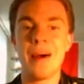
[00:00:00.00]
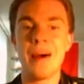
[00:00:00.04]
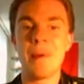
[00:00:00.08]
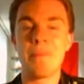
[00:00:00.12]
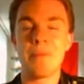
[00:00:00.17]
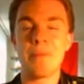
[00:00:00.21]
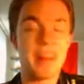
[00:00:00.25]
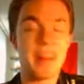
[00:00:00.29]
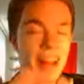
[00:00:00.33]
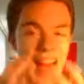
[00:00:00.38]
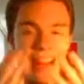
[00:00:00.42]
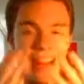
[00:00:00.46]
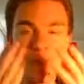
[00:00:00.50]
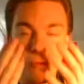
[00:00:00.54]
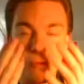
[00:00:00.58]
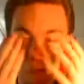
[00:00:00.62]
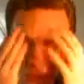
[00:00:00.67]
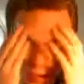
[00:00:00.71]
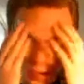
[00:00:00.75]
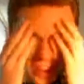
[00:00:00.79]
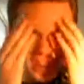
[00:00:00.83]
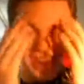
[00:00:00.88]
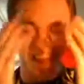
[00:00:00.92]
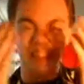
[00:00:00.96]
But I
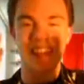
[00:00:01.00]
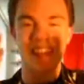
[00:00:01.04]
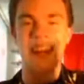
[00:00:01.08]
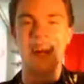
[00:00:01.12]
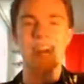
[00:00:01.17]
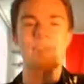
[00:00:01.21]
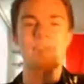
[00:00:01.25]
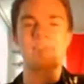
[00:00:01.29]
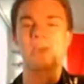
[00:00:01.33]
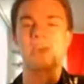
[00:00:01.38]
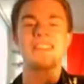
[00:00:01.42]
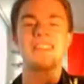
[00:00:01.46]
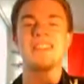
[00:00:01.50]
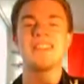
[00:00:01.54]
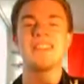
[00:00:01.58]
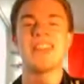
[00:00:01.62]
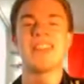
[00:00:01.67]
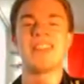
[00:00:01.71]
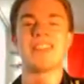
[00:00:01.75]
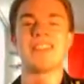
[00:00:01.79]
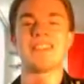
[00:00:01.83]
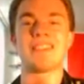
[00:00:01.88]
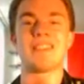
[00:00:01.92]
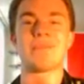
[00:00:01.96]
really can't wait to
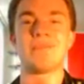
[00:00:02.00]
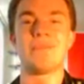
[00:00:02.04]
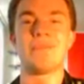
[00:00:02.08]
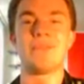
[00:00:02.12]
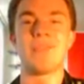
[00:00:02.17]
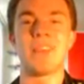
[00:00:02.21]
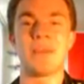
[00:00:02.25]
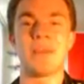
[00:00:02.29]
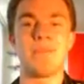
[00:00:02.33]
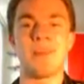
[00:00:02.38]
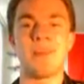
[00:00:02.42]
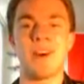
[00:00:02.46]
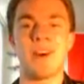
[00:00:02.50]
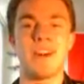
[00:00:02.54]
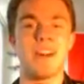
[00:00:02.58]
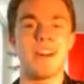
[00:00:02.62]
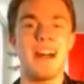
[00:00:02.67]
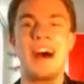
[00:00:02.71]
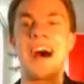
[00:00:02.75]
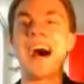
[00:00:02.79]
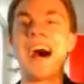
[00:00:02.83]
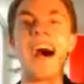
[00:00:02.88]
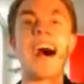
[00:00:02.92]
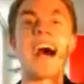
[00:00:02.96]
tear this movie apart.
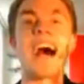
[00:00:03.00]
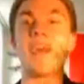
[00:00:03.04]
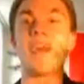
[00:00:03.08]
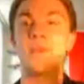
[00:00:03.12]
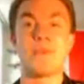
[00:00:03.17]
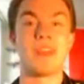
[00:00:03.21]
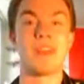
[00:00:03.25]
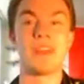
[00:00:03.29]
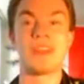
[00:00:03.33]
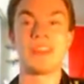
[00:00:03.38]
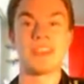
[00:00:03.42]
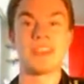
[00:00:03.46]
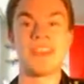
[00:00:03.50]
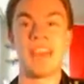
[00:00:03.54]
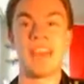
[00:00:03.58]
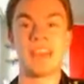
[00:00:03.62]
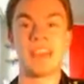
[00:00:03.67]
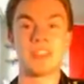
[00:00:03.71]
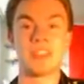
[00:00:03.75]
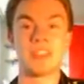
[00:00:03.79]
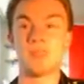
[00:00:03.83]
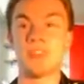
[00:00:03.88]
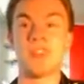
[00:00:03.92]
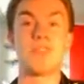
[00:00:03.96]
I really can.
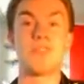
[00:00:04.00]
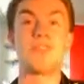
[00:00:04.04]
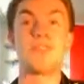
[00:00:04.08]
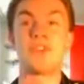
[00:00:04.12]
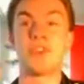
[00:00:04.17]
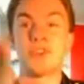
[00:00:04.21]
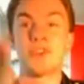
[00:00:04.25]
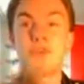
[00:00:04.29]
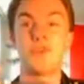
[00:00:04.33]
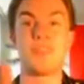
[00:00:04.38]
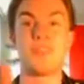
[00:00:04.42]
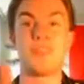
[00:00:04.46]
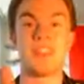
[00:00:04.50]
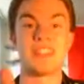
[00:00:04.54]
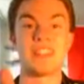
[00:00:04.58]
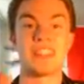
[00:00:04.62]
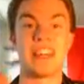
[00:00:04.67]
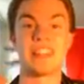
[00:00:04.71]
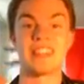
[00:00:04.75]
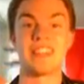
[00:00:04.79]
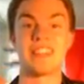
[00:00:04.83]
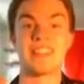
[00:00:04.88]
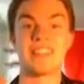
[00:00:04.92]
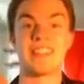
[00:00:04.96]
It's one of the few movies
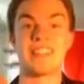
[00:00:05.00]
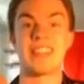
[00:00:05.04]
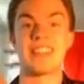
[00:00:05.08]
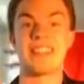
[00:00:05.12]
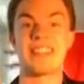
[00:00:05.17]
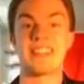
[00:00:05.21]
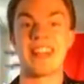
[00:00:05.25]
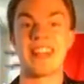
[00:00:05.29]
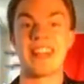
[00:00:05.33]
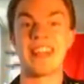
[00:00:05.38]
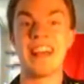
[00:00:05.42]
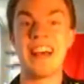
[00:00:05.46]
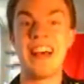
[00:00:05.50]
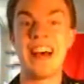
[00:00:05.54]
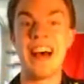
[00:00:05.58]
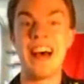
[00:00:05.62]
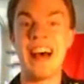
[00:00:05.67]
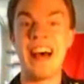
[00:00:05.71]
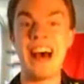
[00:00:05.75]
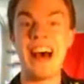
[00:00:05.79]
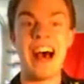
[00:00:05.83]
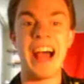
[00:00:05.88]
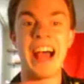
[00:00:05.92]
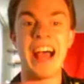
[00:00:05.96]
on this list that
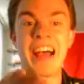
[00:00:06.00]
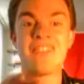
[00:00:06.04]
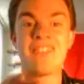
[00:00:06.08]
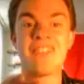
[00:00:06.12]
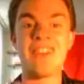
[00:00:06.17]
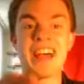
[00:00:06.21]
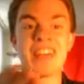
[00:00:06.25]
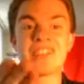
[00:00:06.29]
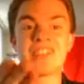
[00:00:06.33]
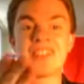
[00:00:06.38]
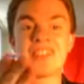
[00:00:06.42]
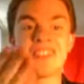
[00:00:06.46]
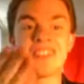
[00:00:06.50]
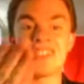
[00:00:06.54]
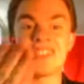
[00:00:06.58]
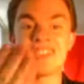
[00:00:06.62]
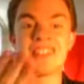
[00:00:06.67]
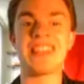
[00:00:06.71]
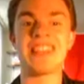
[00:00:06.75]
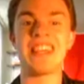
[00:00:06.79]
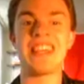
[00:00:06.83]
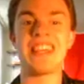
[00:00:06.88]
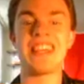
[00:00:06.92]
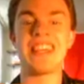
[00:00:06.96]
I have actually
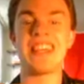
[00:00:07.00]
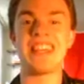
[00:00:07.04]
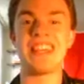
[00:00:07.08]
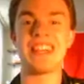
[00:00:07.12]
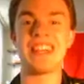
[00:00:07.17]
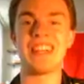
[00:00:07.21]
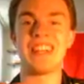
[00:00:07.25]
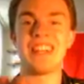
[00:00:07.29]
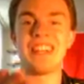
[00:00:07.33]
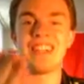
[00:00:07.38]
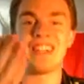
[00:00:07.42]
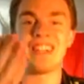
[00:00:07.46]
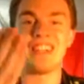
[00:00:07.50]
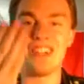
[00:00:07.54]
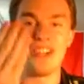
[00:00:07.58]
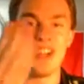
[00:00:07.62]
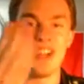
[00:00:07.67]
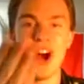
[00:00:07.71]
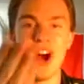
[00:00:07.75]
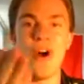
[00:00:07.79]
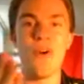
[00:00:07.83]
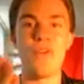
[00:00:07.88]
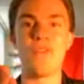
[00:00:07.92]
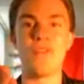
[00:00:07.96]
seen and
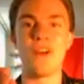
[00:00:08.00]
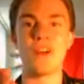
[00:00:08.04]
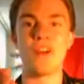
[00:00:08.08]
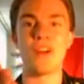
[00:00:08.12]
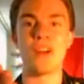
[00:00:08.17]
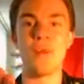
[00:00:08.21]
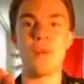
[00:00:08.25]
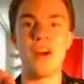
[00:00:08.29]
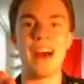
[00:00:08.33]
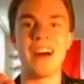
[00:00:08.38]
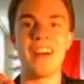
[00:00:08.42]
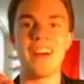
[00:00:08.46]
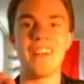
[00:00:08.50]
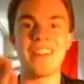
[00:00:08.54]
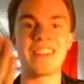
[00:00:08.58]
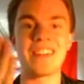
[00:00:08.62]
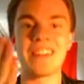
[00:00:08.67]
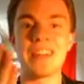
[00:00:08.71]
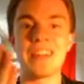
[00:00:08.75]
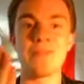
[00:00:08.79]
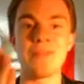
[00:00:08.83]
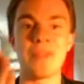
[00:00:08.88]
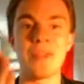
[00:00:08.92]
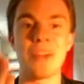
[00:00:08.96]
know very well. It's
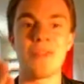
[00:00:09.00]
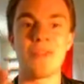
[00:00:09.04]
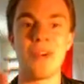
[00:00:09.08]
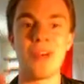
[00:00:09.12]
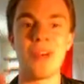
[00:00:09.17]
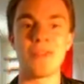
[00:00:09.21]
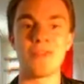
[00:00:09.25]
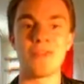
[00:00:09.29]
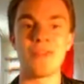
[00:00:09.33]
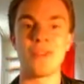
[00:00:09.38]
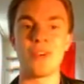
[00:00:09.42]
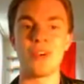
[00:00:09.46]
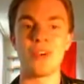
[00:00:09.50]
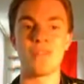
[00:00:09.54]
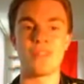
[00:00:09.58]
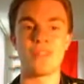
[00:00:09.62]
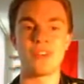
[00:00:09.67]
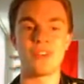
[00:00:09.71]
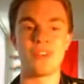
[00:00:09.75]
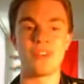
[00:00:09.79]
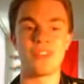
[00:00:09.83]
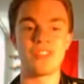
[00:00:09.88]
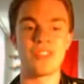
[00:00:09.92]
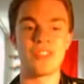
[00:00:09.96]
going to be a great review
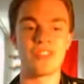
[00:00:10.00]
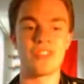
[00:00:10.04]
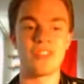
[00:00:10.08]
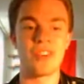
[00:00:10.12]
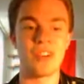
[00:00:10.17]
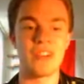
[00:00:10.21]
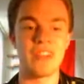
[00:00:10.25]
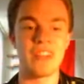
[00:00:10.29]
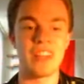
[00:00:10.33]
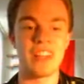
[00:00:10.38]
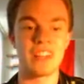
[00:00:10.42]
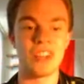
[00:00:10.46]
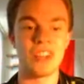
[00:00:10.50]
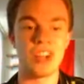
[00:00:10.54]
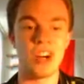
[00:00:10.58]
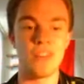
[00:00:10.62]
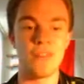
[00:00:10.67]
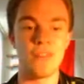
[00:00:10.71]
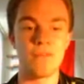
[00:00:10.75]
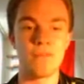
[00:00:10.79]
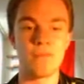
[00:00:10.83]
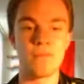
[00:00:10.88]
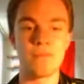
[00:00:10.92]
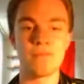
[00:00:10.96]
for to start things
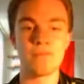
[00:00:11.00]
off.